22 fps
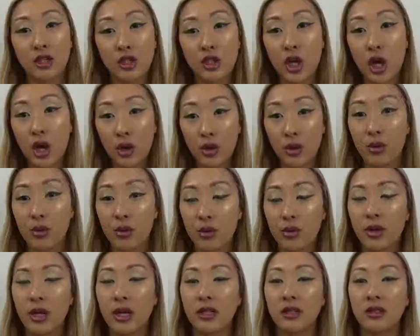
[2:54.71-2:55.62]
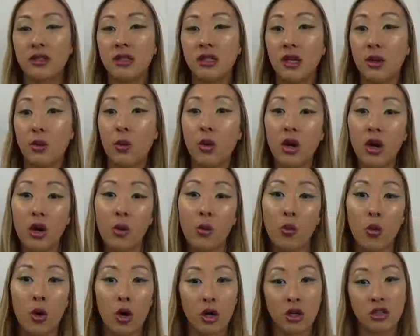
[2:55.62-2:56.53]
tone and see
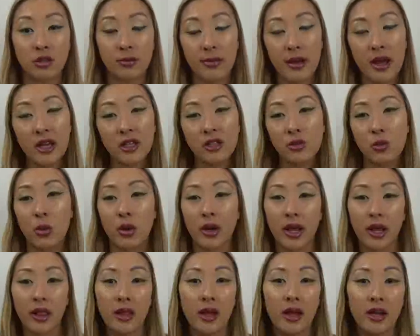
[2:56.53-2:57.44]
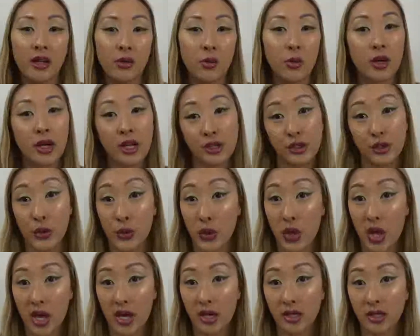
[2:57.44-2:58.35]
what works best, what I like, what I don't
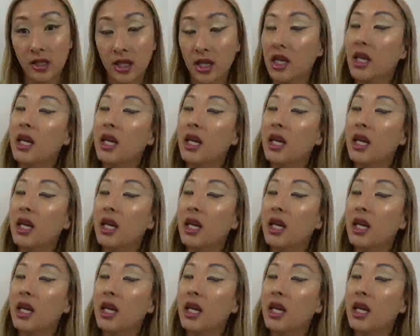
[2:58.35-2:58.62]
like.